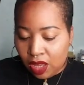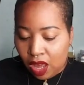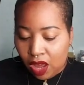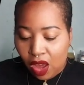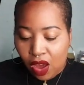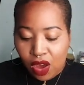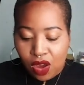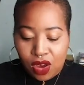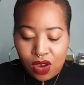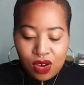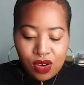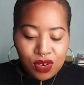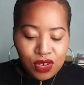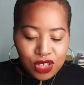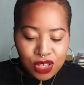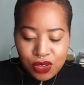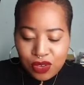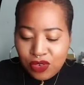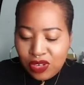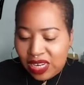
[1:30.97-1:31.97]
Oh,
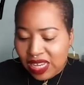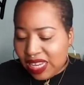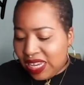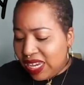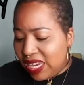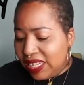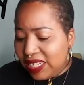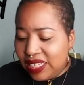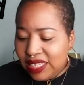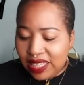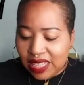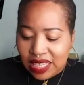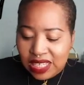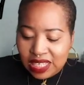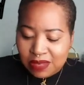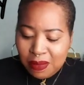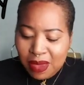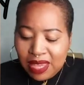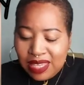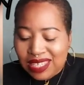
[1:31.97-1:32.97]
you needed this
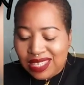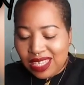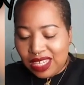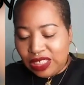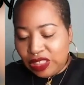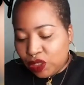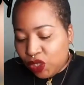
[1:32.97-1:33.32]
message.